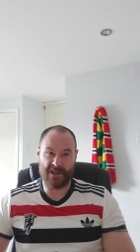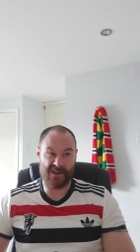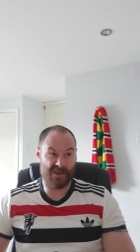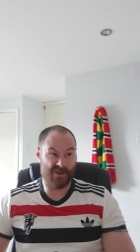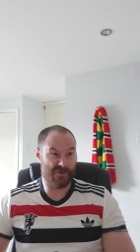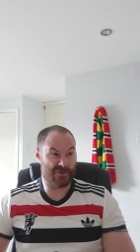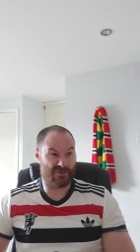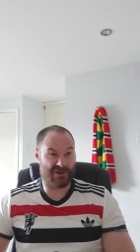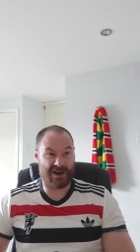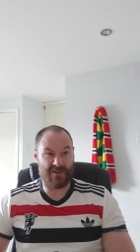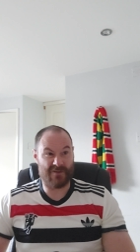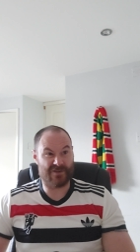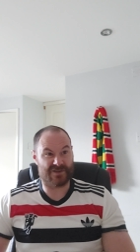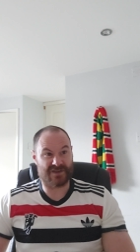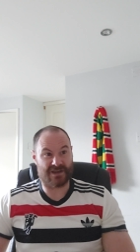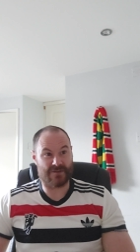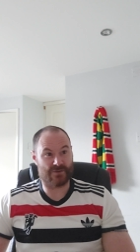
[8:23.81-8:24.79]
It was around the
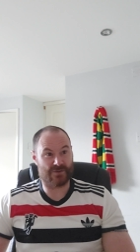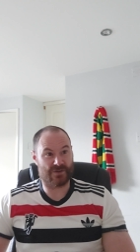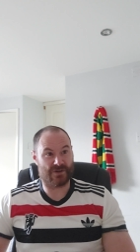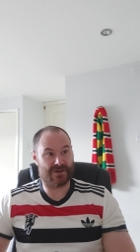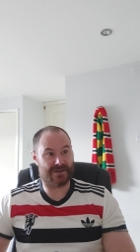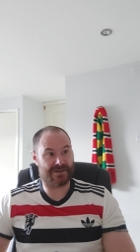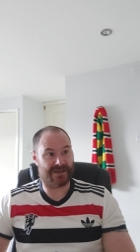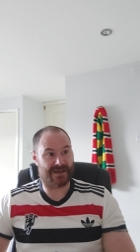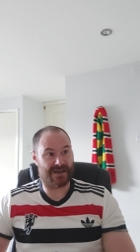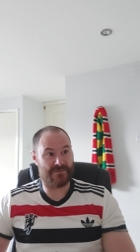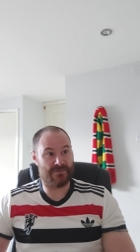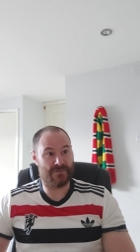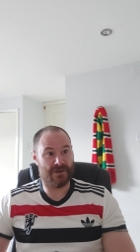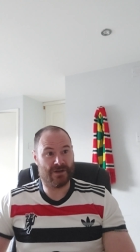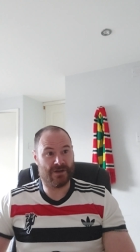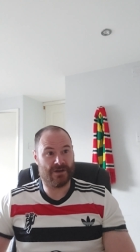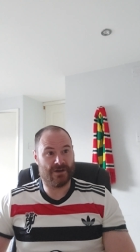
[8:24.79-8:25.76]
same sort of time
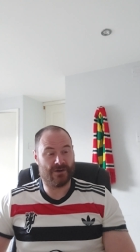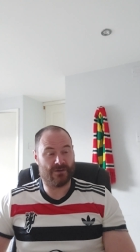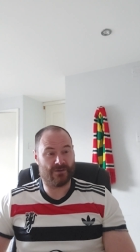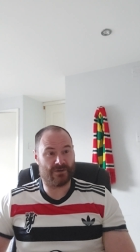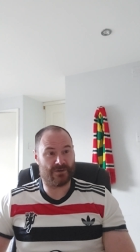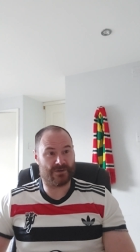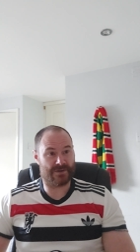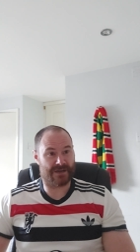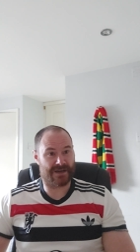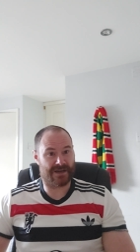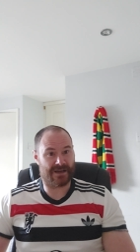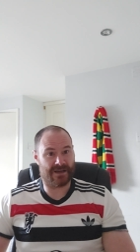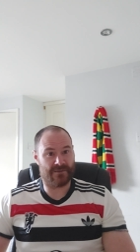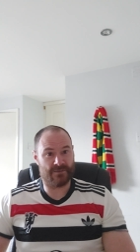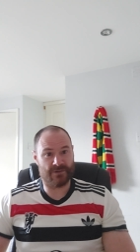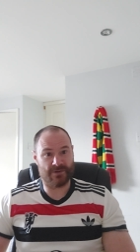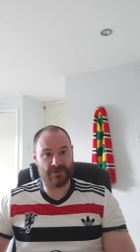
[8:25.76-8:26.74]
when there was that
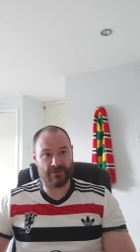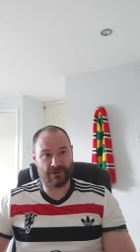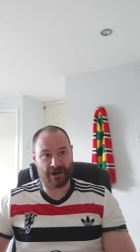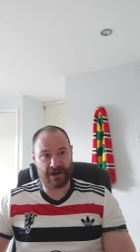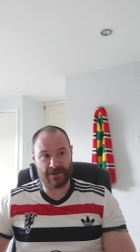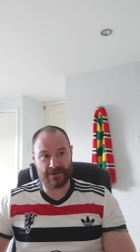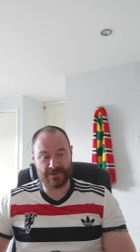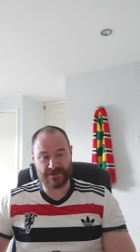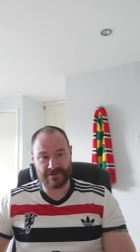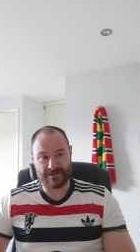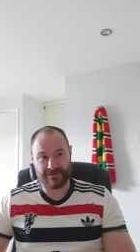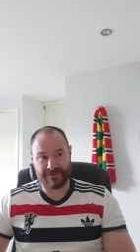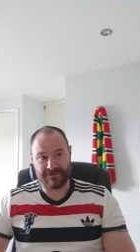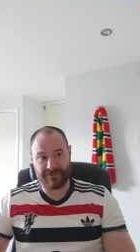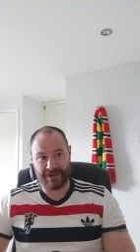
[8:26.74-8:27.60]
clip doing the rounds of